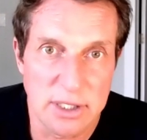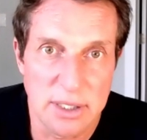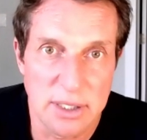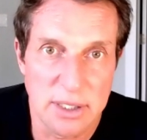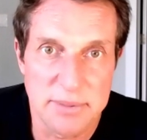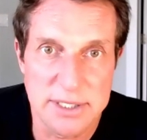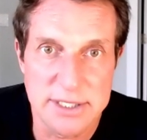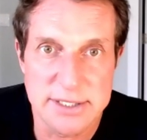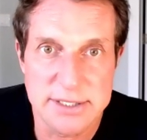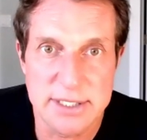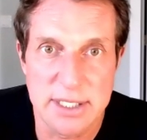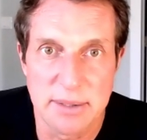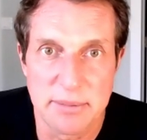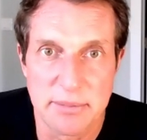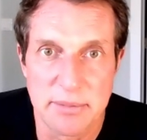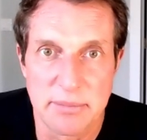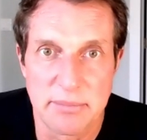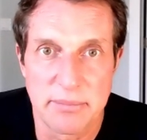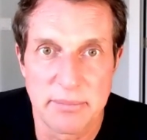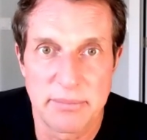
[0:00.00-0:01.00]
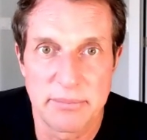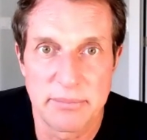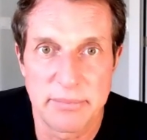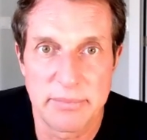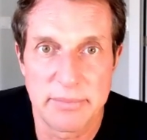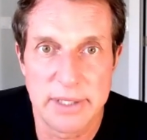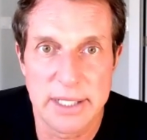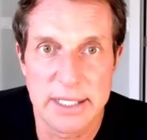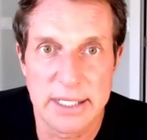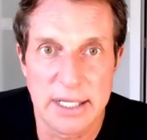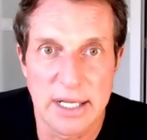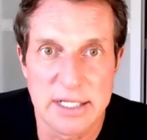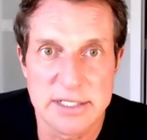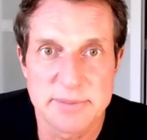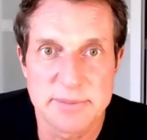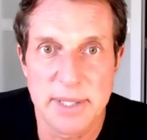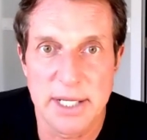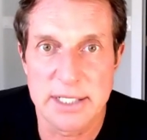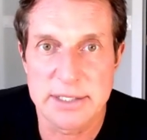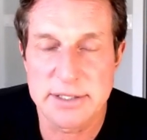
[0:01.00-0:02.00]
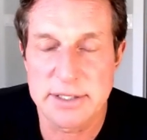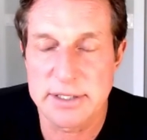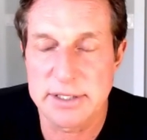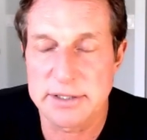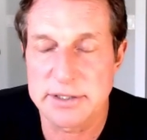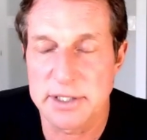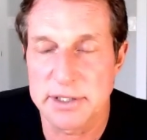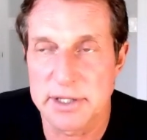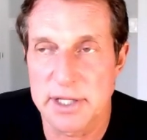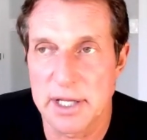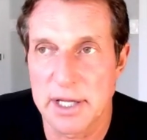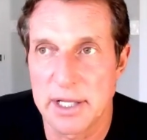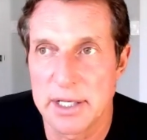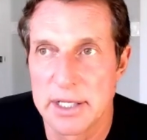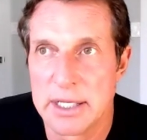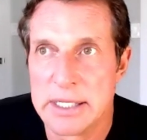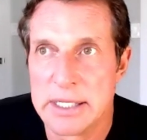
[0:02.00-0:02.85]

up e-stim and getting ice bags and things like that.